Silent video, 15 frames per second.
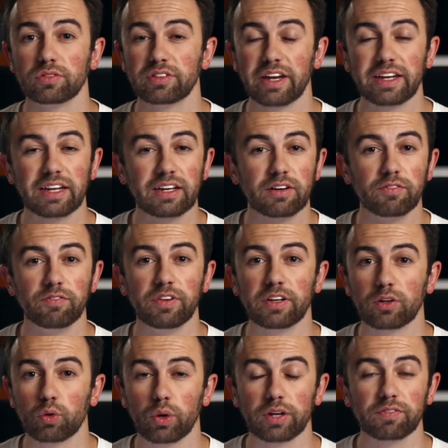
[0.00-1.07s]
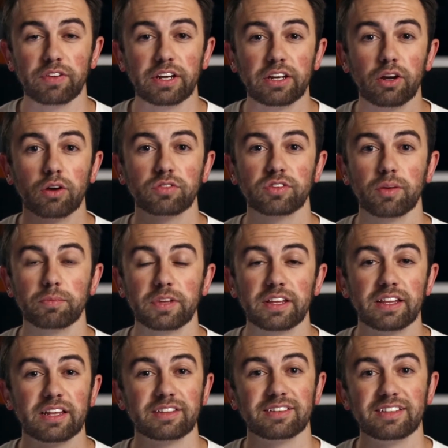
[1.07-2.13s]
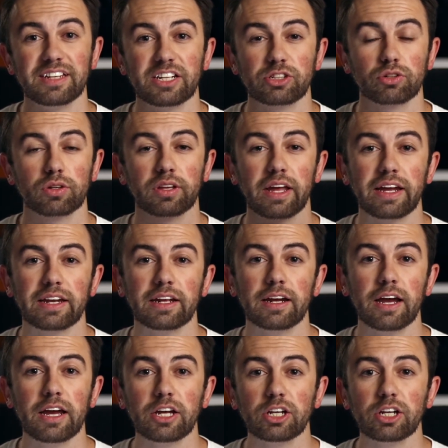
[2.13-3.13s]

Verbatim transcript: taking a quick video of something that's niche related.